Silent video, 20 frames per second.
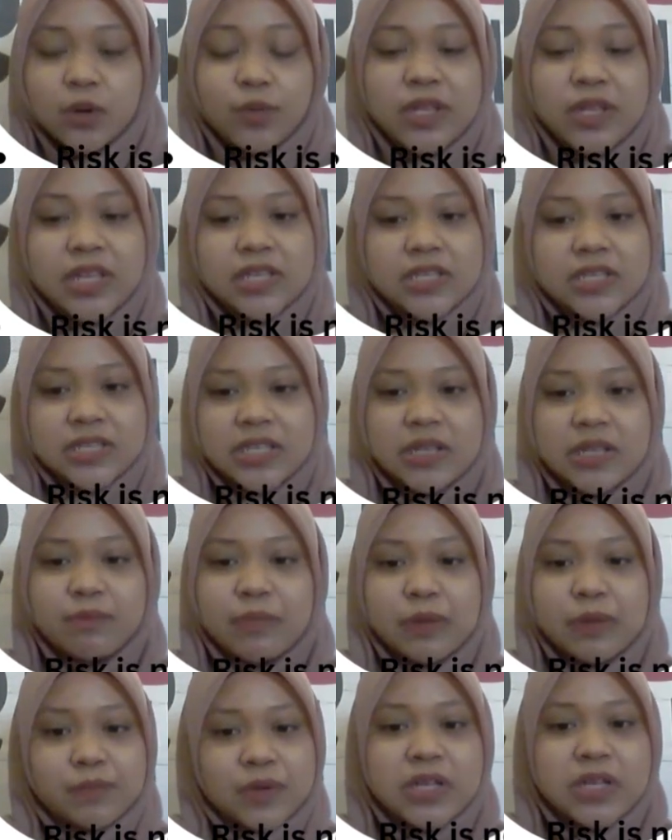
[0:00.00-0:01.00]
So we can
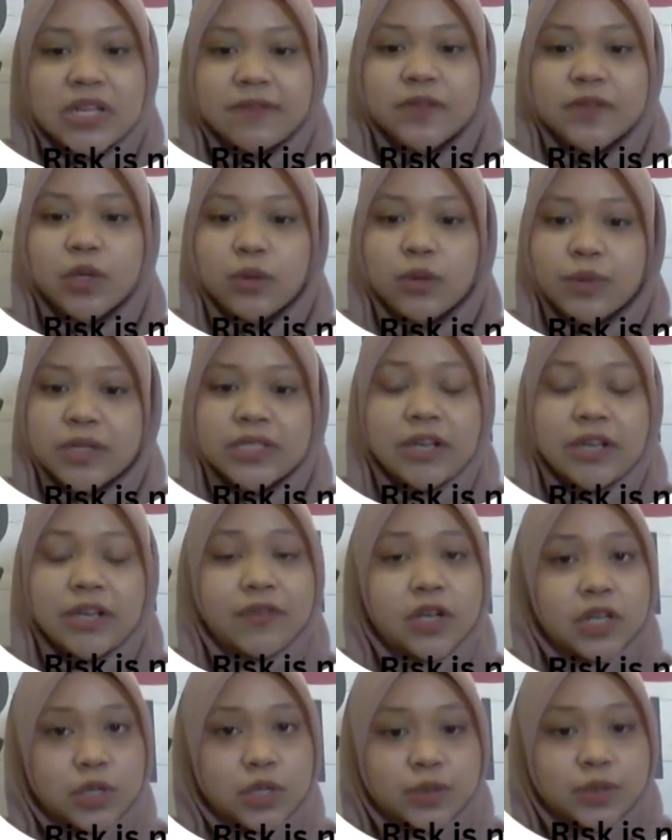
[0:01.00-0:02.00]
see people lives
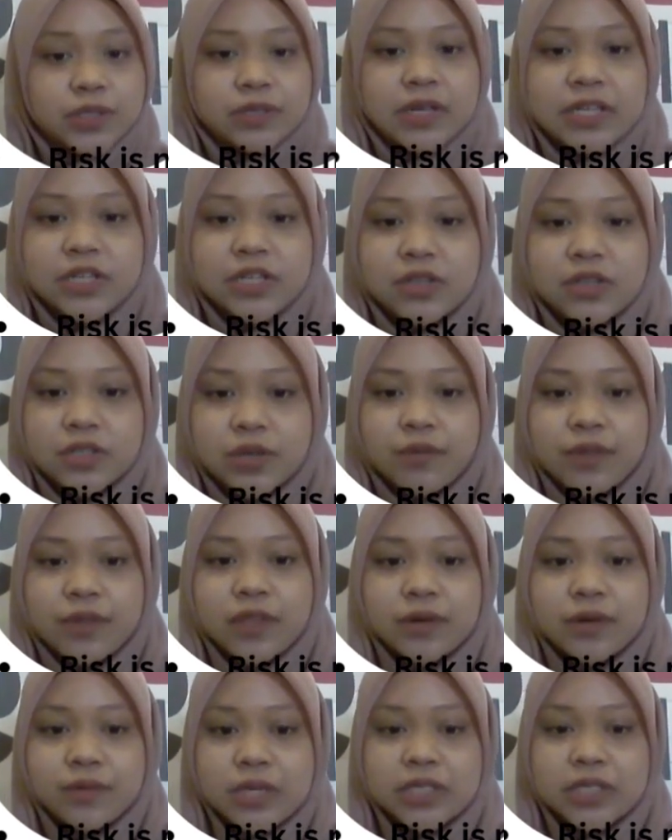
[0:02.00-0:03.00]
always have a close
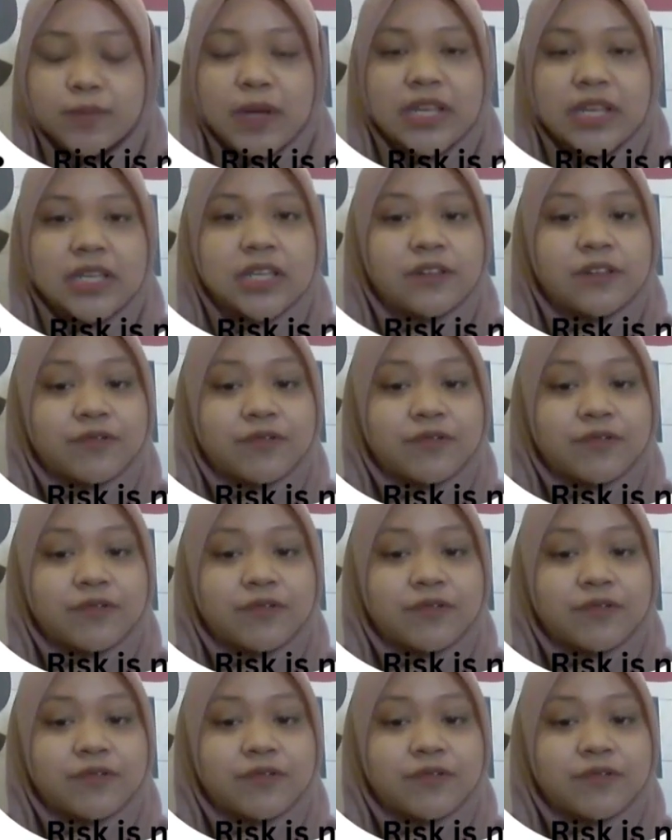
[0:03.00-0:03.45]
relationship with the risk,